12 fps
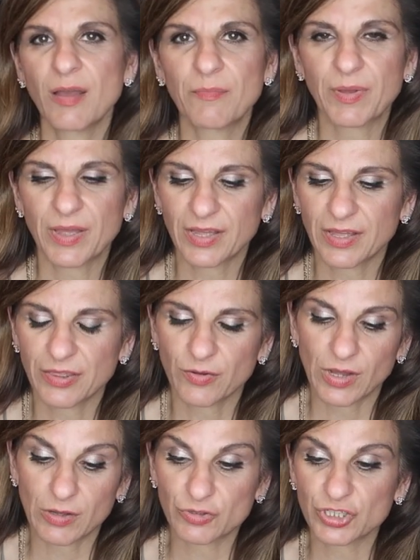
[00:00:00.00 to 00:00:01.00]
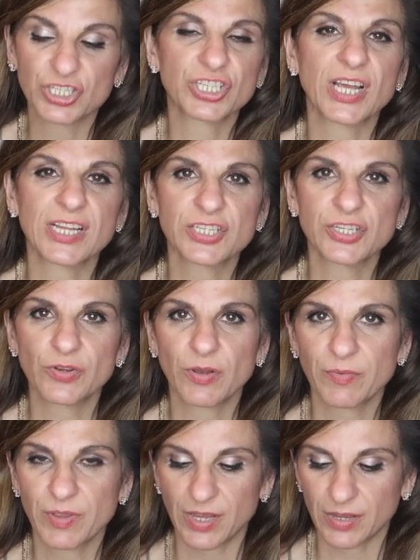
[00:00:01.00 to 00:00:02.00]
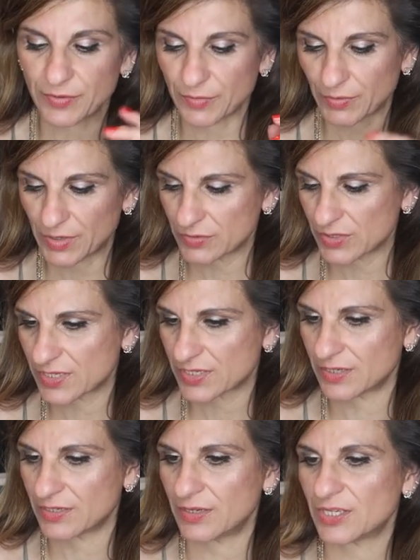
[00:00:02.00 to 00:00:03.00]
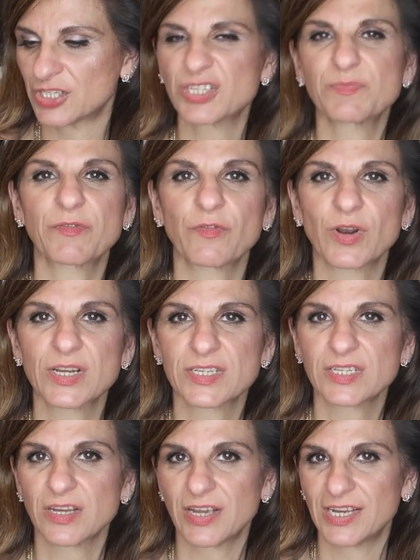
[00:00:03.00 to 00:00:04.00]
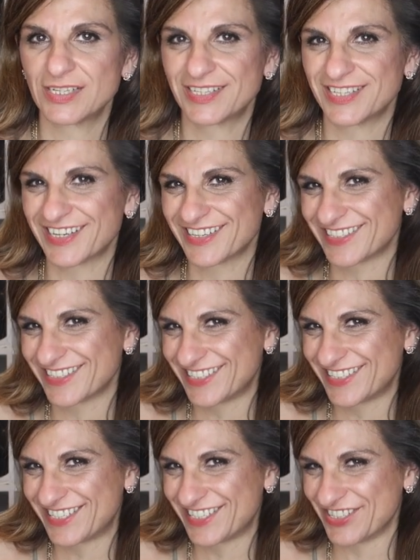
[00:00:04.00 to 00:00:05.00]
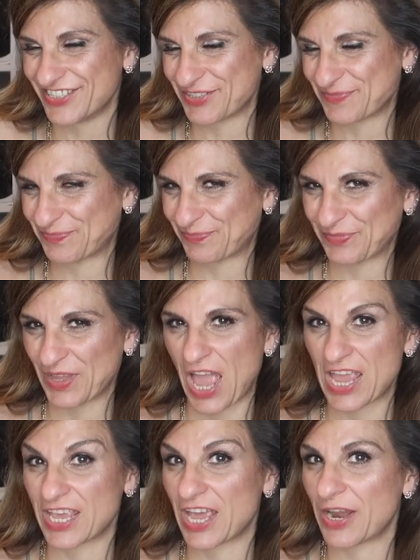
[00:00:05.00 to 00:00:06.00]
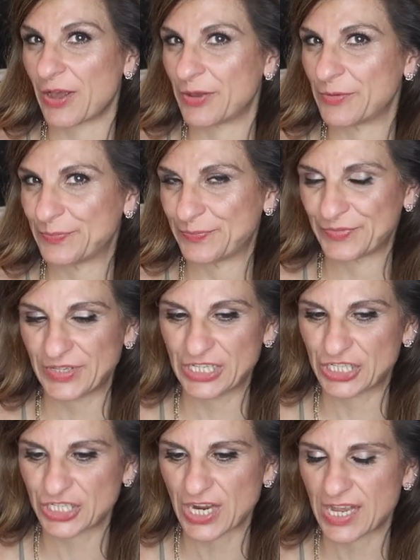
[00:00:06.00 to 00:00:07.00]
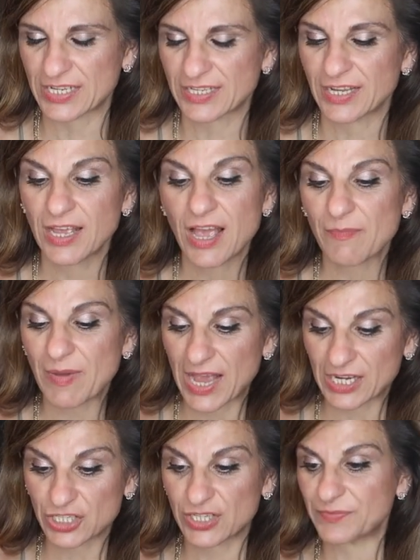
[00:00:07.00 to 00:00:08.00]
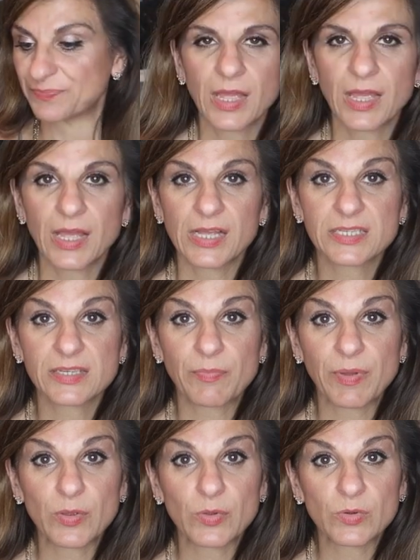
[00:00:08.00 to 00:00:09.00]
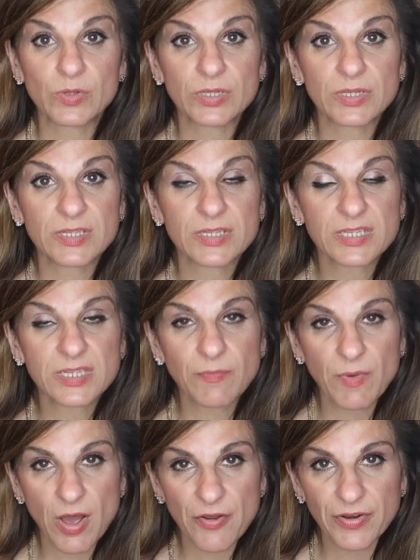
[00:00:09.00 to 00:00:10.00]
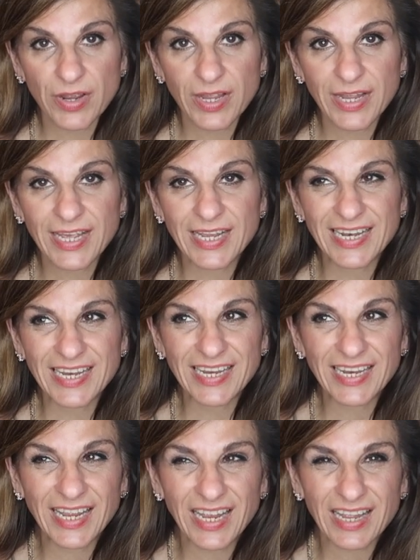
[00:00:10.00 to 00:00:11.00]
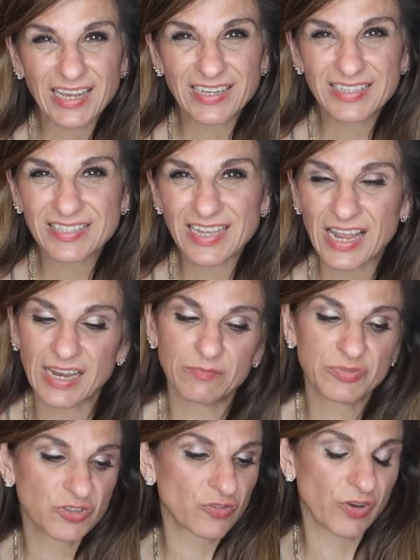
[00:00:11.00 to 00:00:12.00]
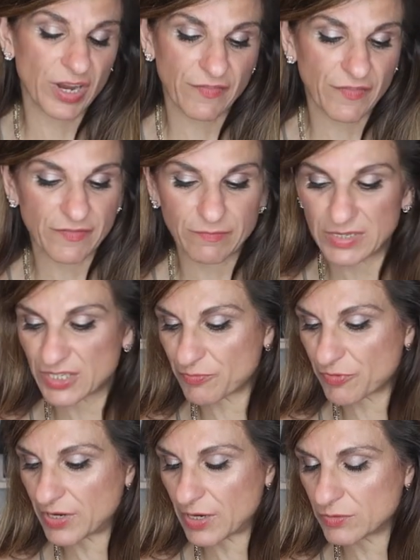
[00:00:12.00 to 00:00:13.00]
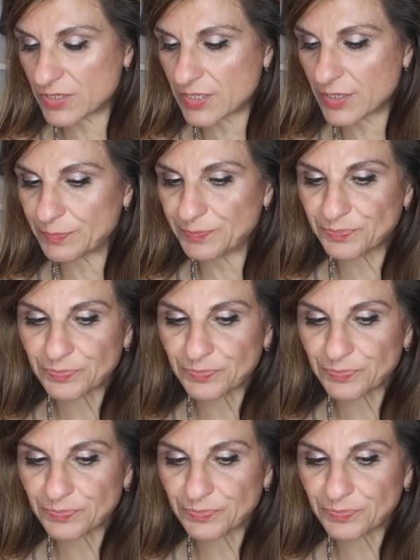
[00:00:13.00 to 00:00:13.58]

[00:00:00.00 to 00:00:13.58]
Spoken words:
but I thought I'll just chat to you up here whilst, just before I start editing. Cheers. Yeah, you know, these chats. But actually, it's about Tamara Kalinic. Is that her name? Sorry if I've mispronounced it.